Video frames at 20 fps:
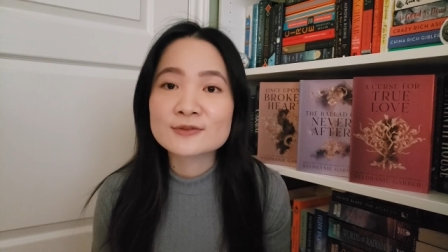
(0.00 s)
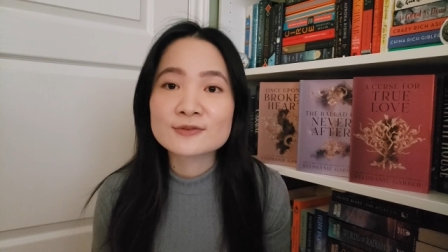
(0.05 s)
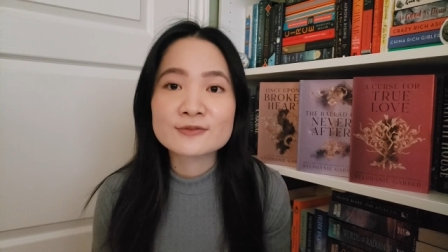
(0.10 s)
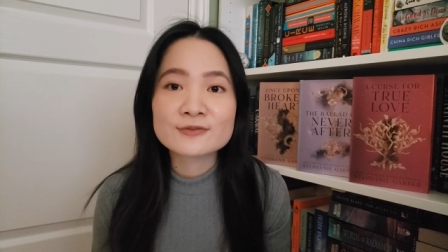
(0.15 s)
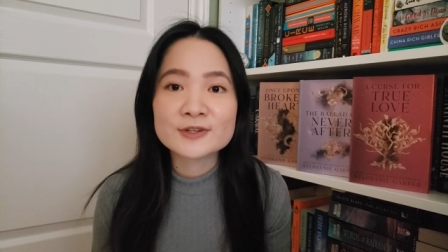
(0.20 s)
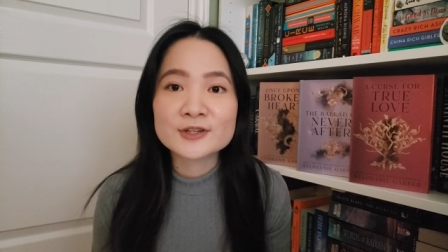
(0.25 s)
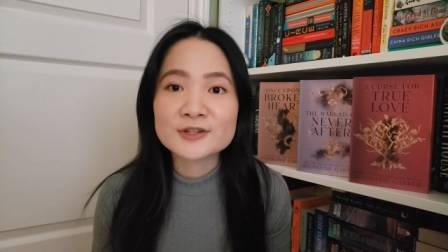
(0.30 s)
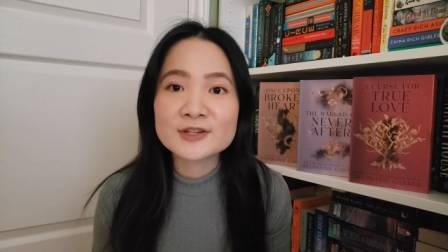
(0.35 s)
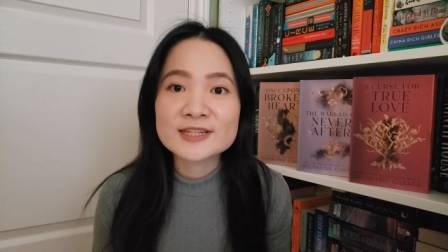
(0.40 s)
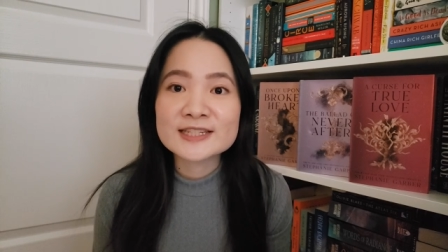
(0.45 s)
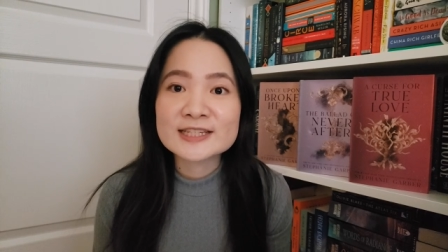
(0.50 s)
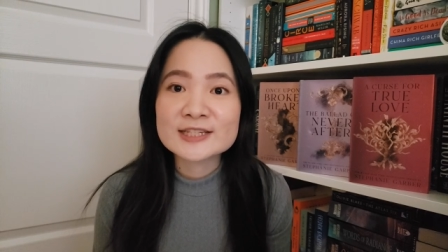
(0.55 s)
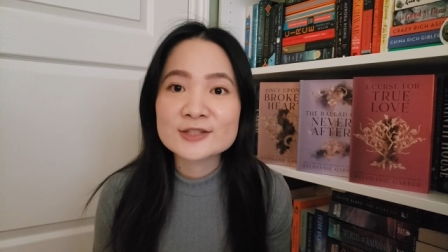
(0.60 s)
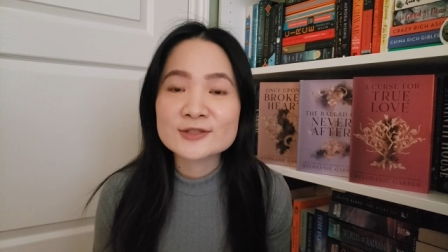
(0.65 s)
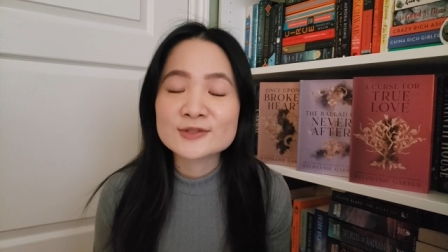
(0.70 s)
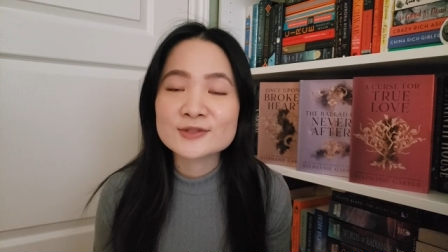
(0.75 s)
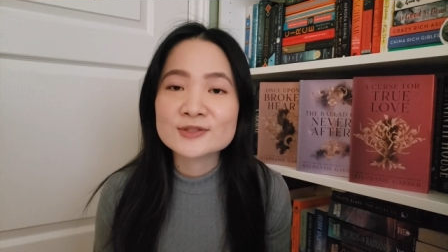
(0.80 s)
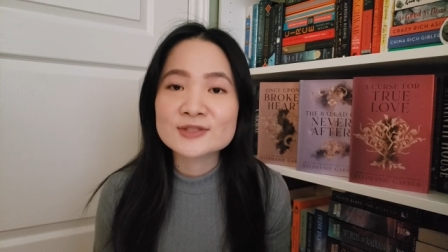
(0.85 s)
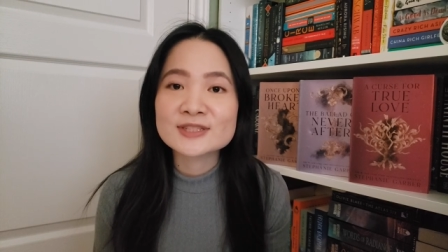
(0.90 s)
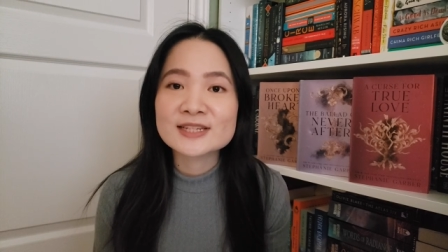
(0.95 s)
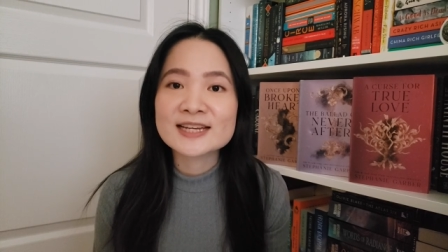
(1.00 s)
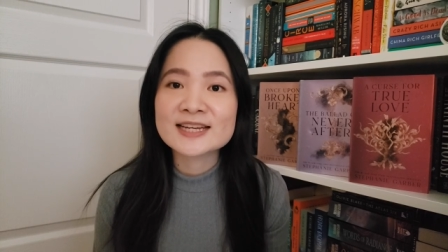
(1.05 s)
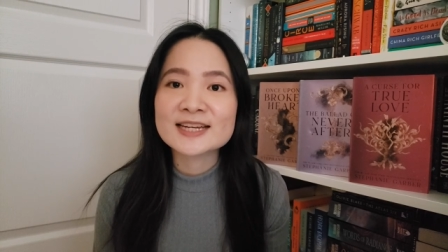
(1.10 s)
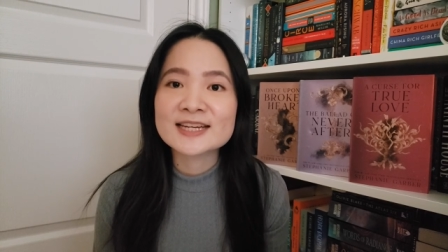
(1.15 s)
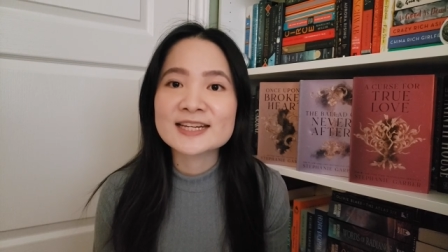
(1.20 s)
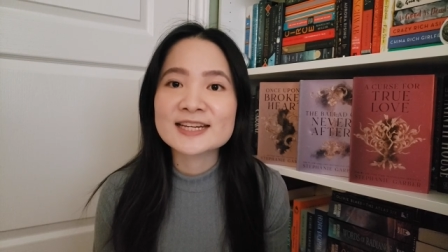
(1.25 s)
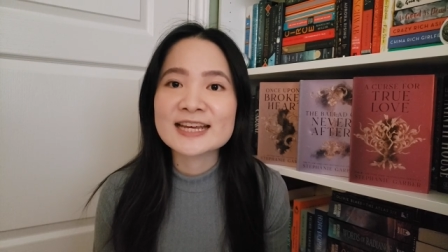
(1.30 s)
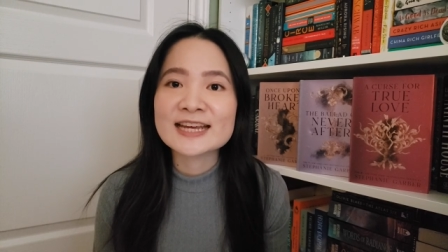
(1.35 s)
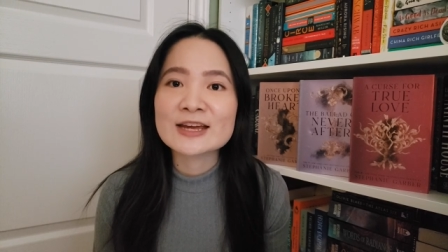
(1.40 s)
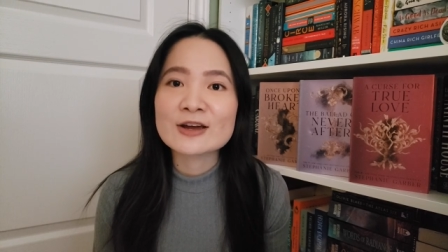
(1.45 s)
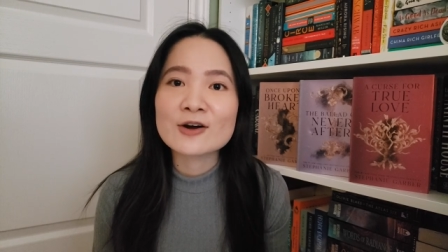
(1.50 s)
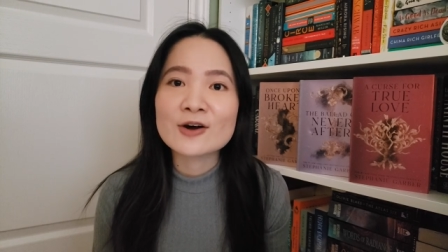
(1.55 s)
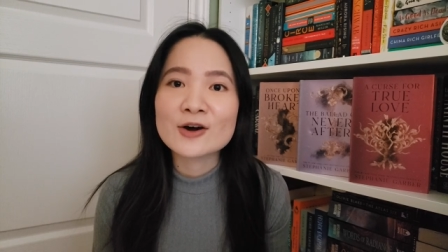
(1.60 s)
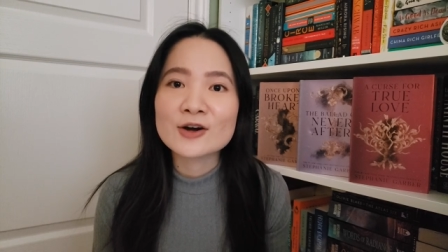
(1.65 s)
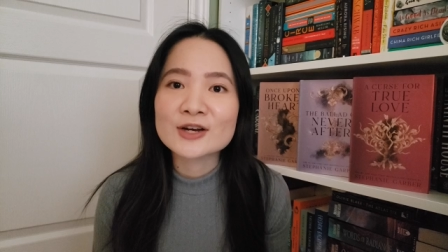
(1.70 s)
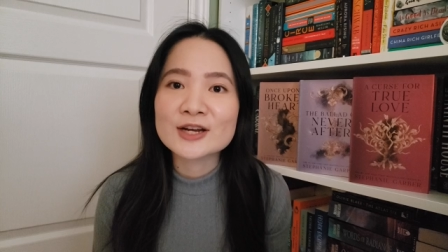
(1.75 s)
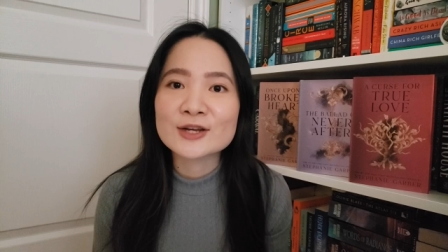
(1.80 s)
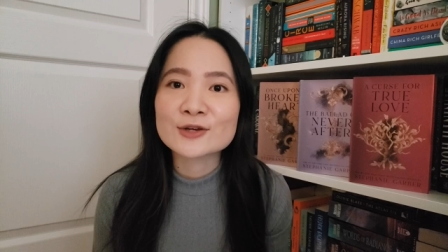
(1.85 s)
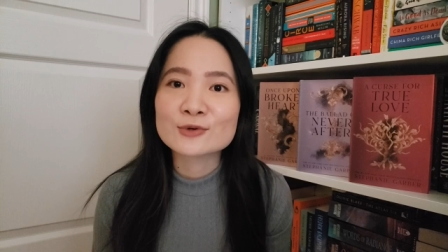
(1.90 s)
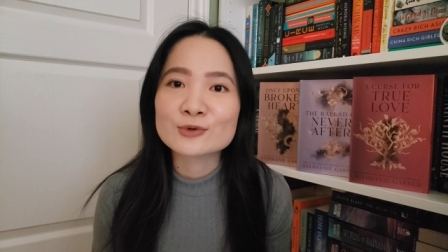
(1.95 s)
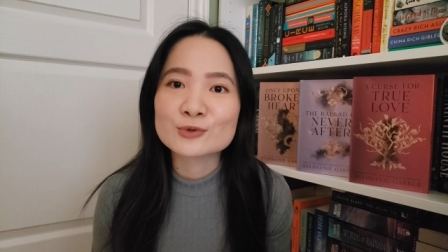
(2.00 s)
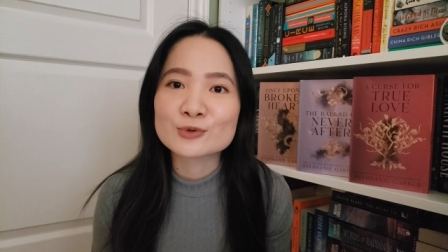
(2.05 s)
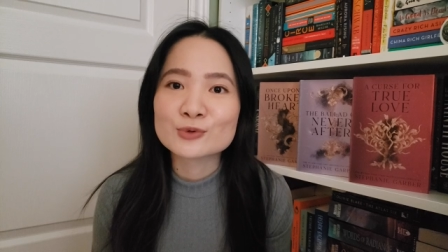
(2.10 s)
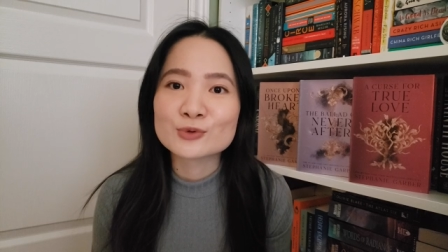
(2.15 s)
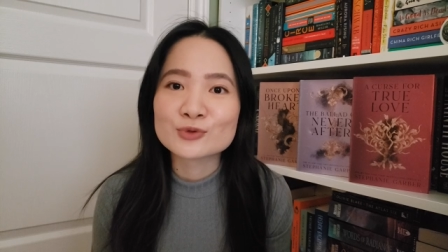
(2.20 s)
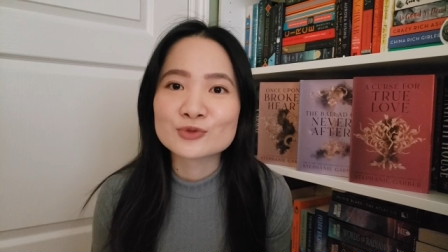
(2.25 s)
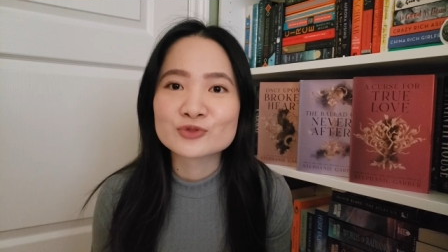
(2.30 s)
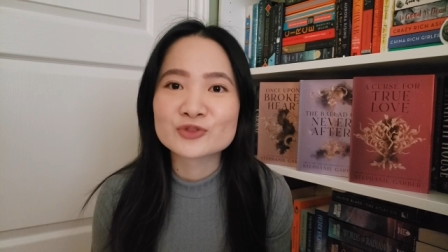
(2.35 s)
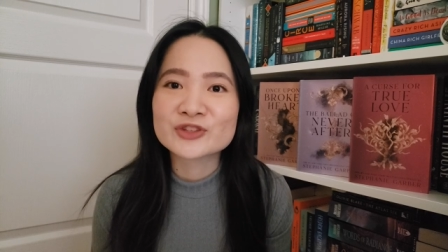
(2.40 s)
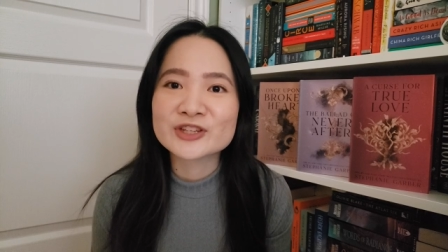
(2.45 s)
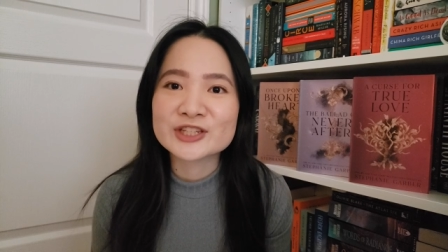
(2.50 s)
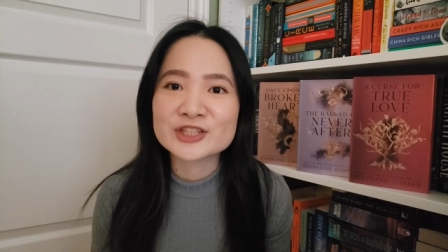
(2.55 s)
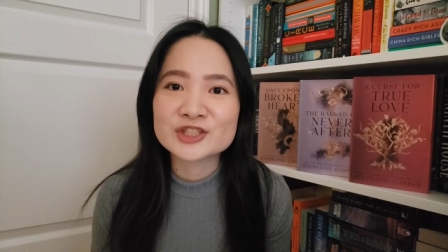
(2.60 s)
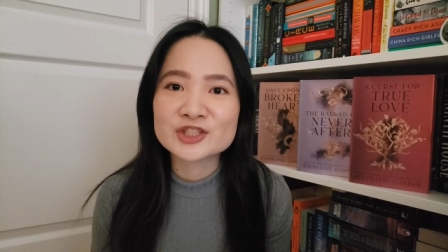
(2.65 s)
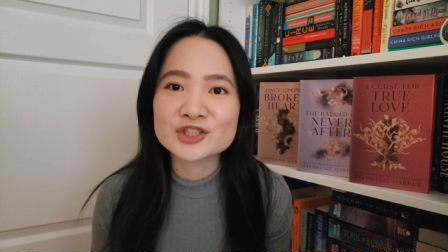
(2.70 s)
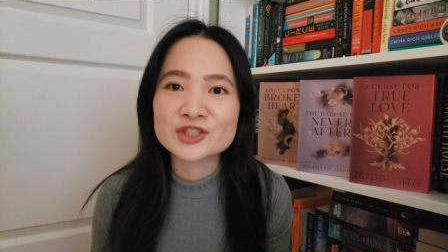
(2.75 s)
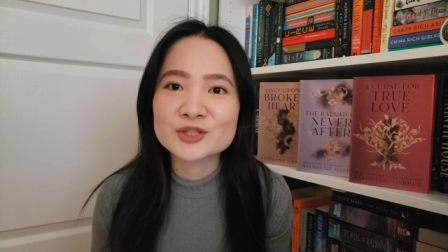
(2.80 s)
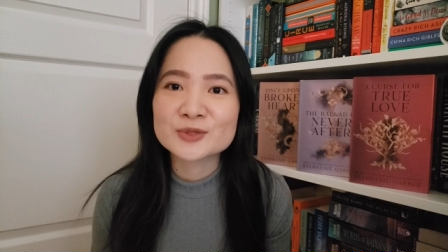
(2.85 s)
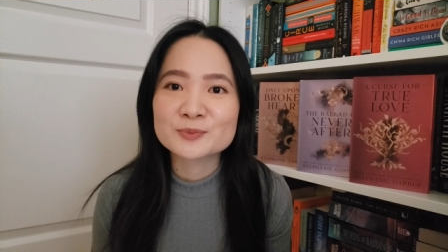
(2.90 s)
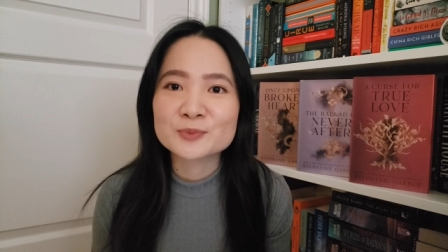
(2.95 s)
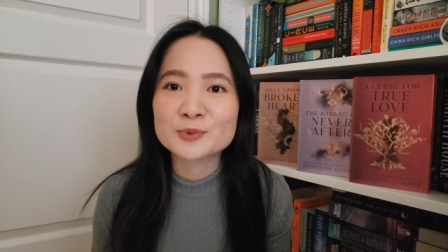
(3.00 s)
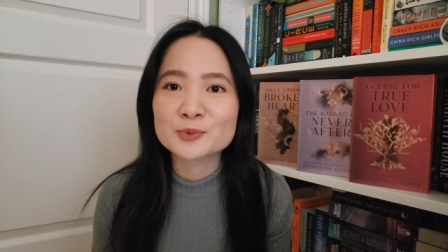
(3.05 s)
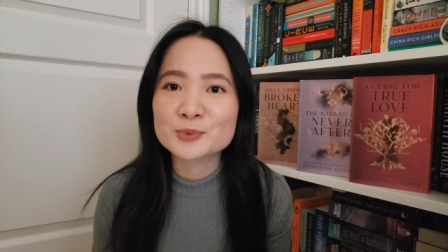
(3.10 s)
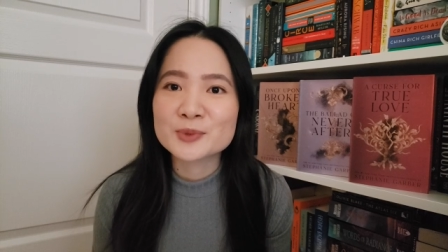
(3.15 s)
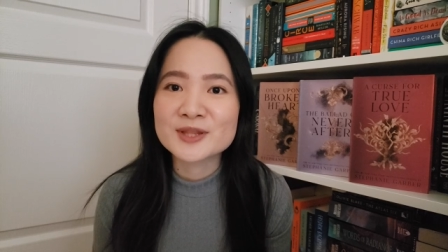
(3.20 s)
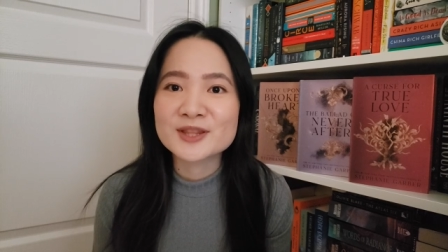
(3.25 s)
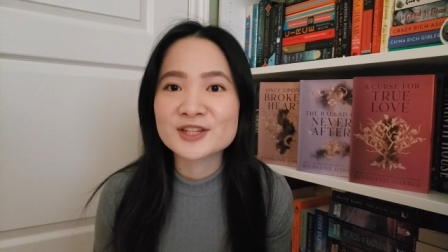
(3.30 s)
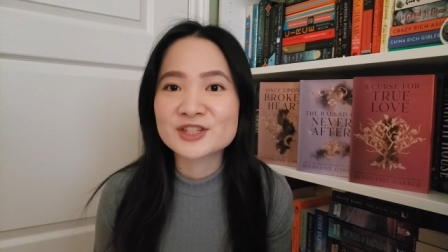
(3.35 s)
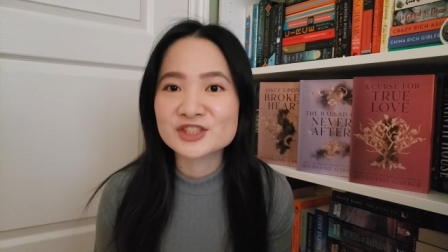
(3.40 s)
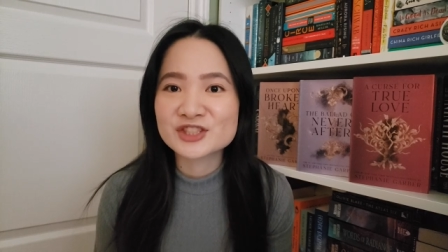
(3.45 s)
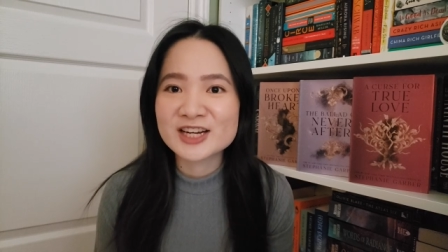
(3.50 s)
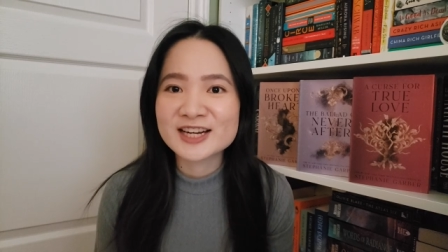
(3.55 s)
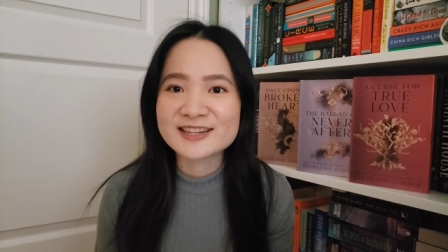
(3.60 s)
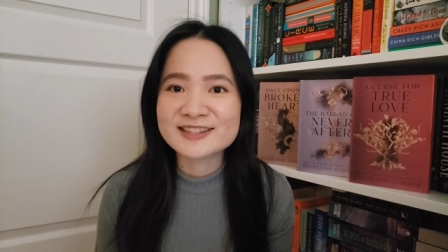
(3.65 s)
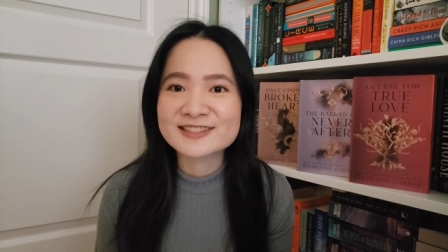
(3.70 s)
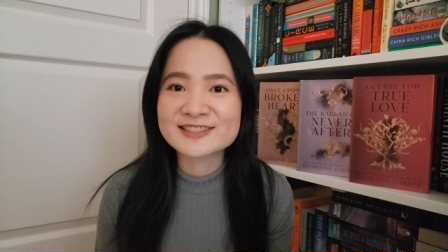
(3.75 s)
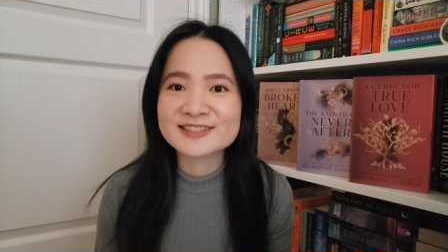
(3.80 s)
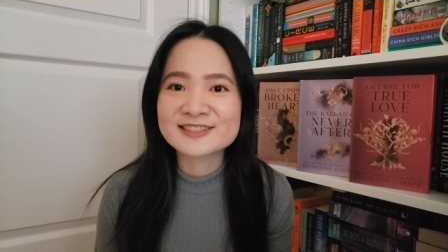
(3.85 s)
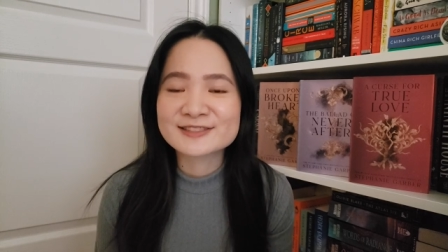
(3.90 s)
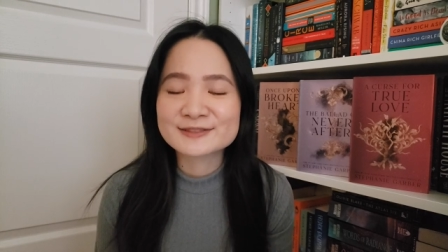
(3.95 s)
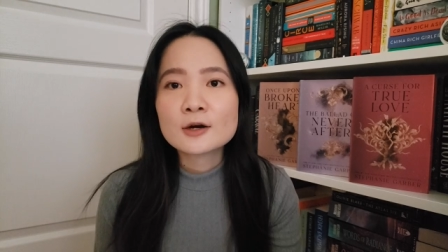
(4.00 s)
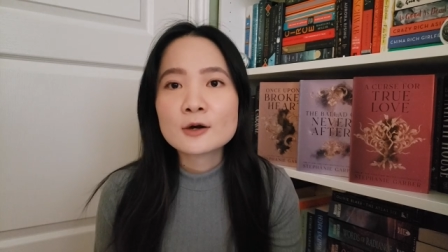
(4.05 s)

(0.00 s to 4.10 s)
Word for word: fairy tales, and a hot and cold relationship with Jacks